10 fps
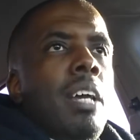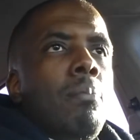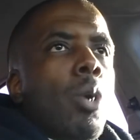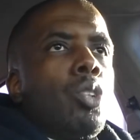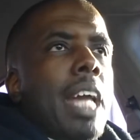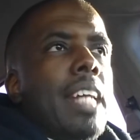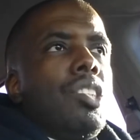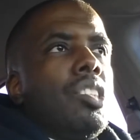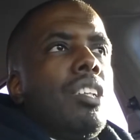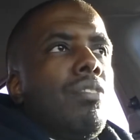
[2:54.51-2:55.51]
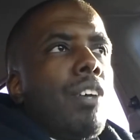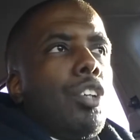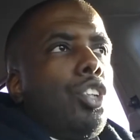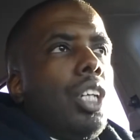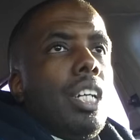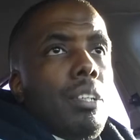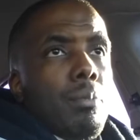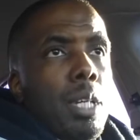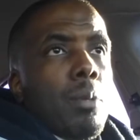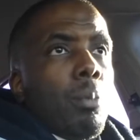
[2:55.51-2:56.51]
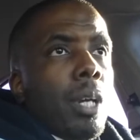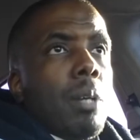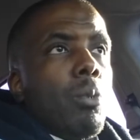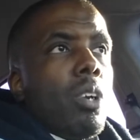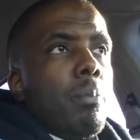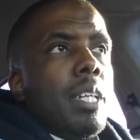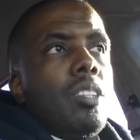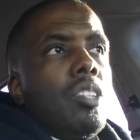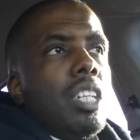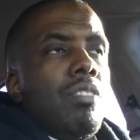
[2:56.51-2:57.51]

in most cases in the first year in a brick and mortar business.